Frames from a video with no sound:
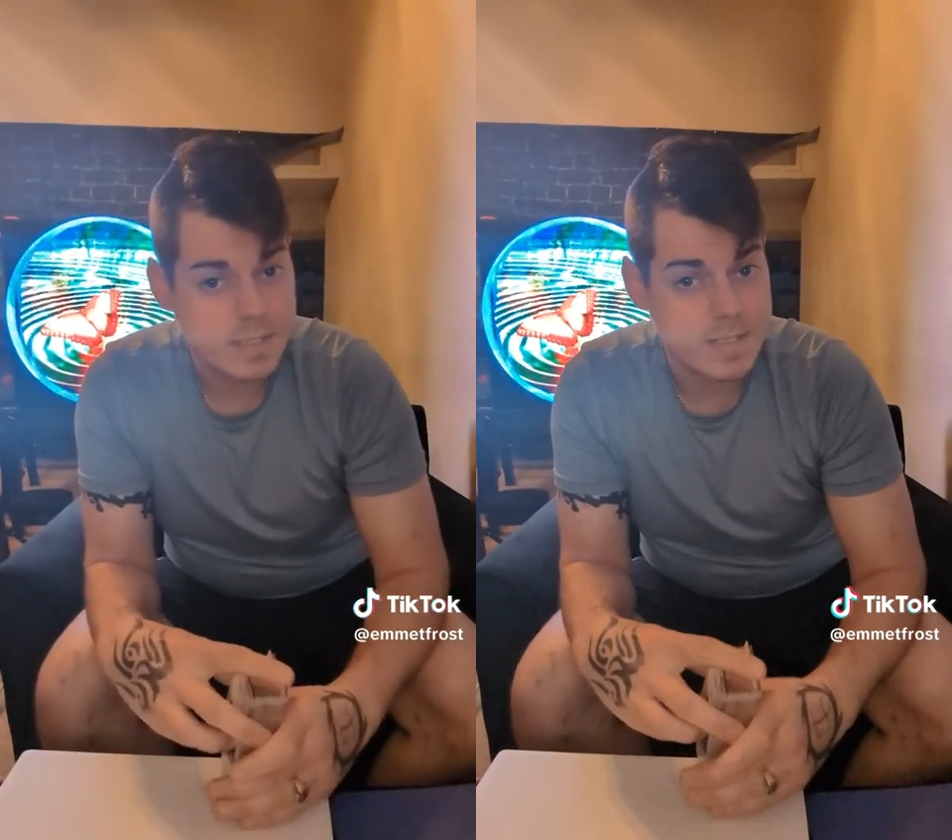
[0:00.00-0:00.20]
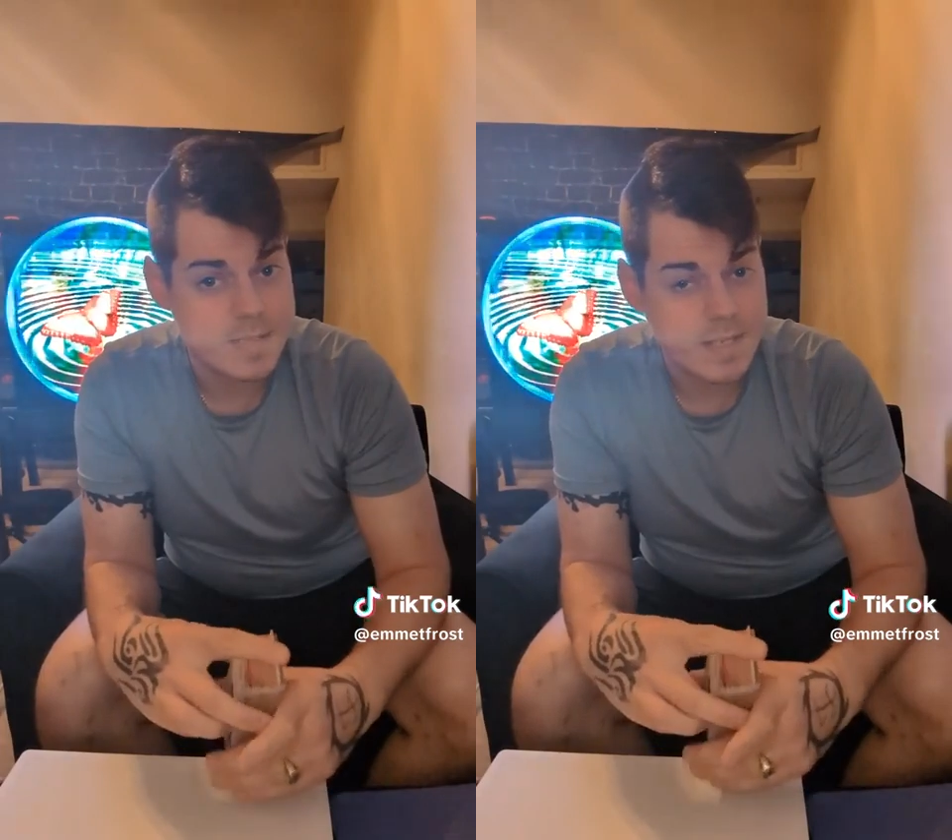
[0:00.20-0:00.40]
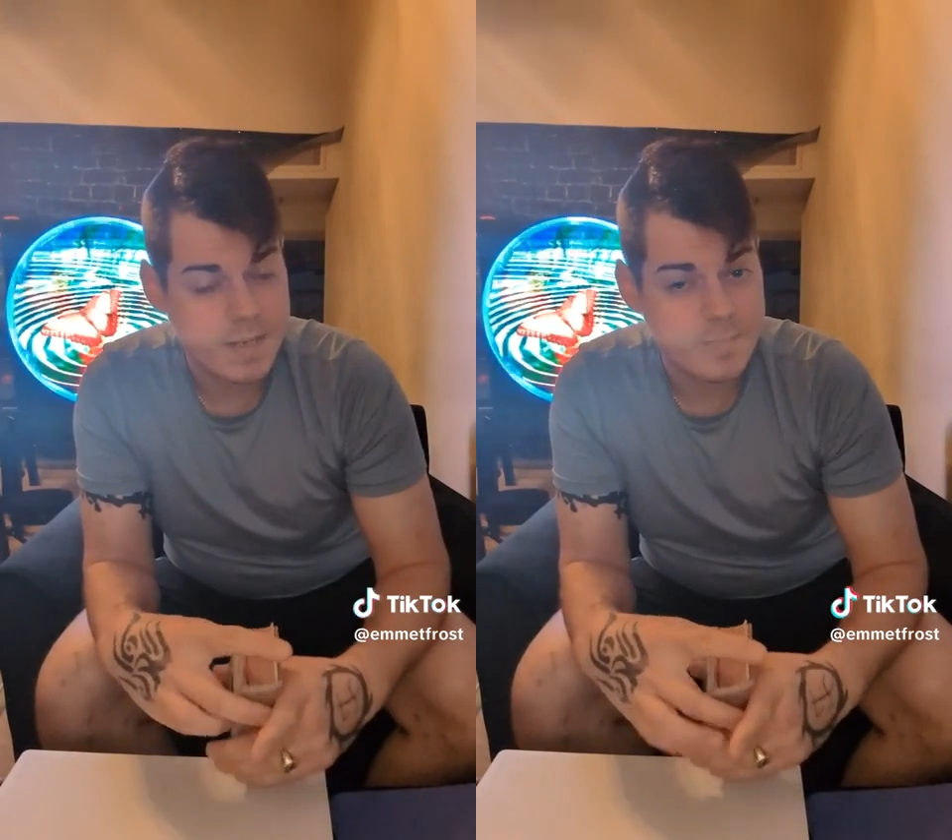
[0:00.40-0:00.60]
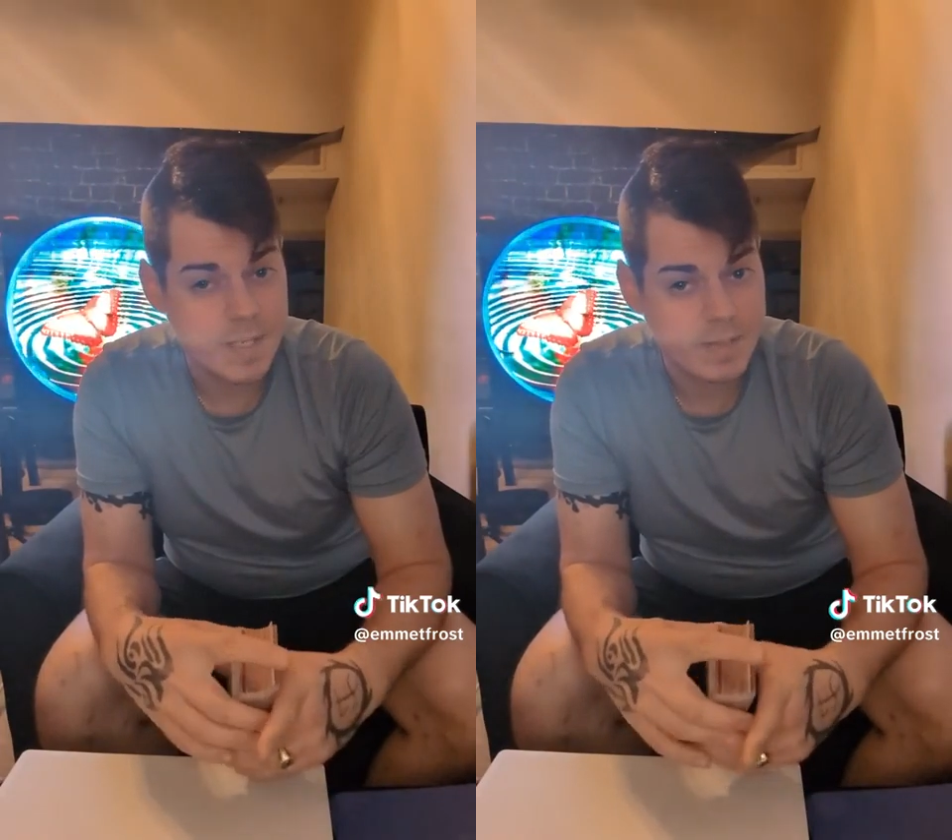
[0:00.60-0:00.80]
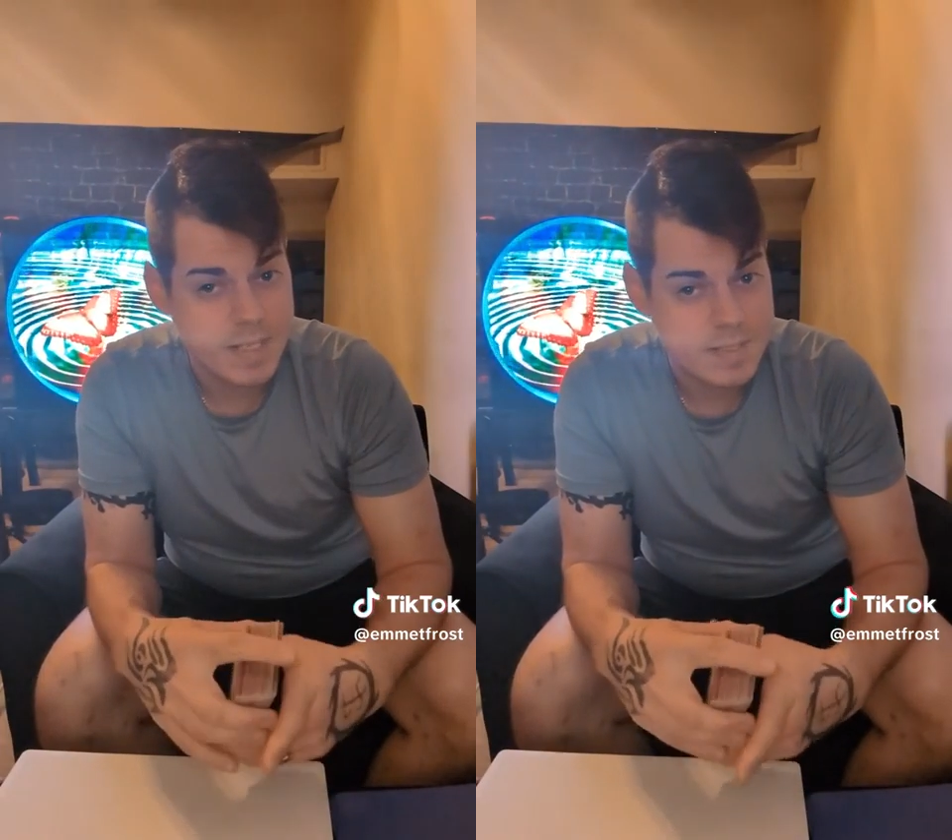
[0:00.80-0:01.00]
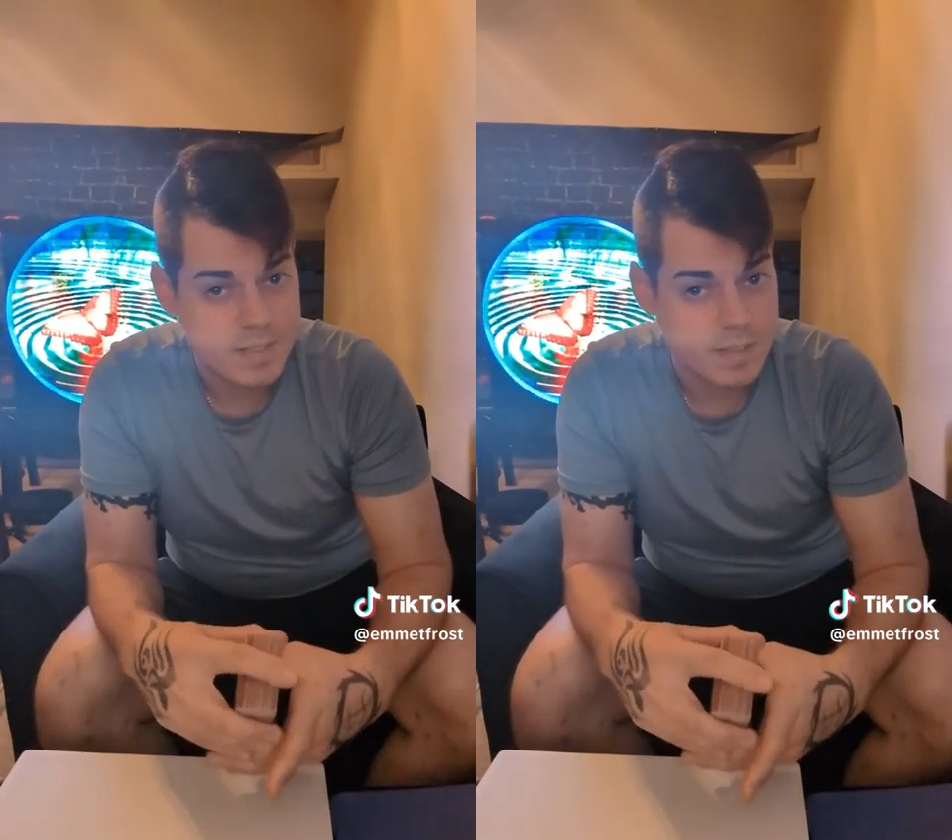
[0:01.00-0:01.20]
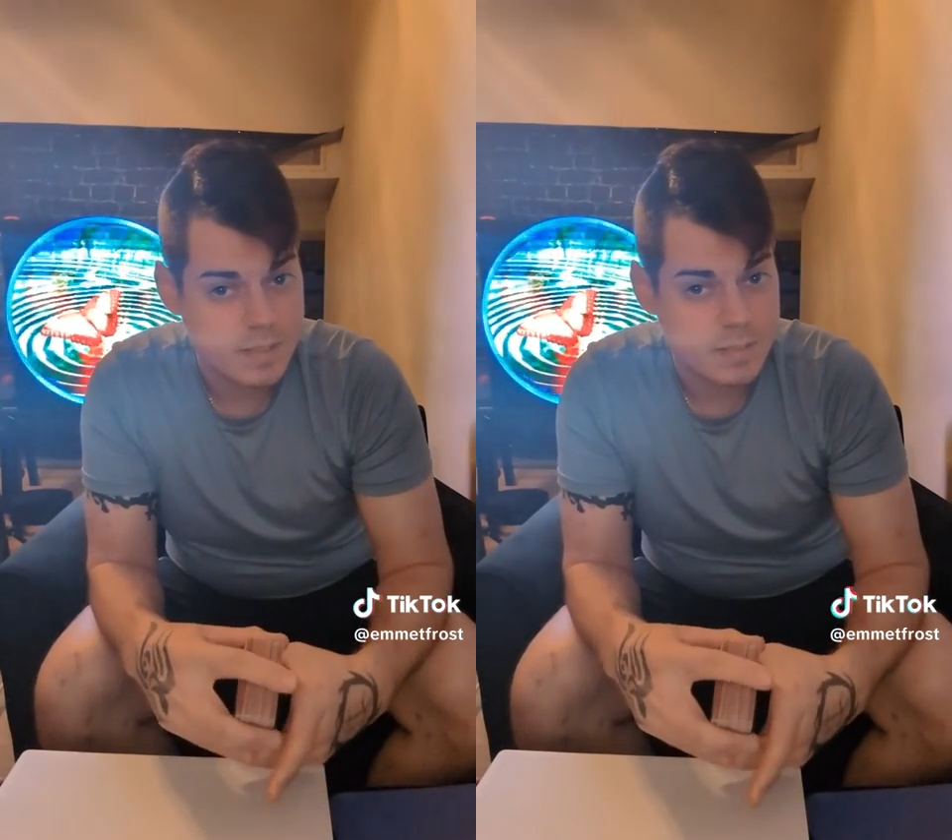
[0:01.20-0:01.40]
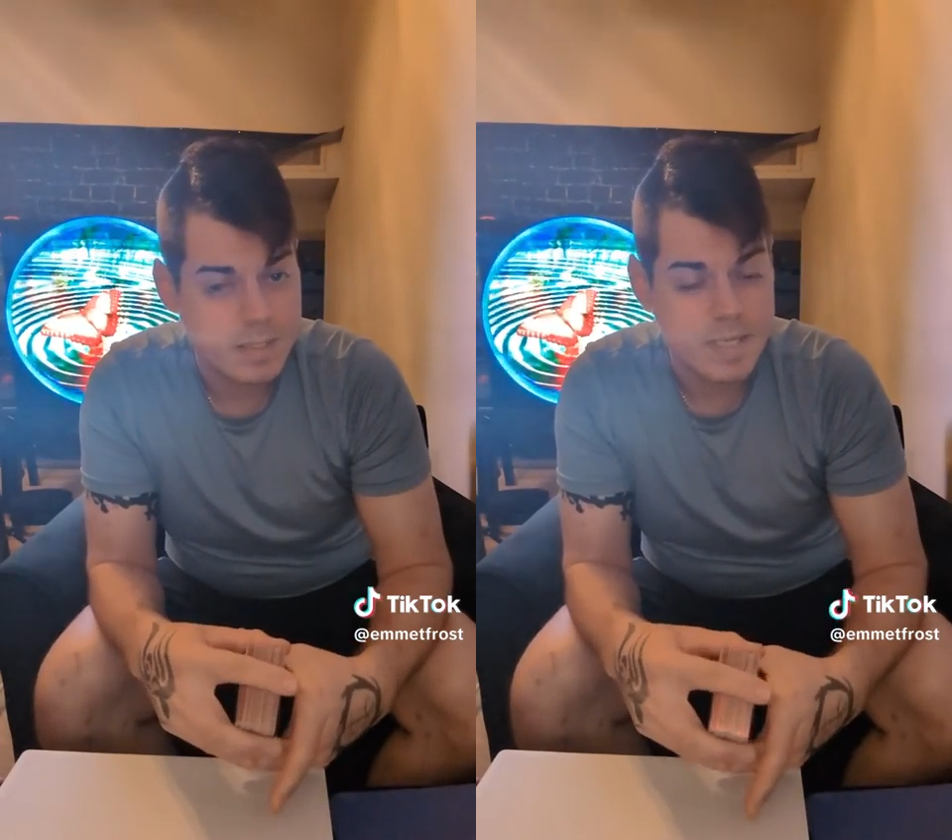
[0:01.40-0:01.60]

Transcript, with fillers: inside of my lantern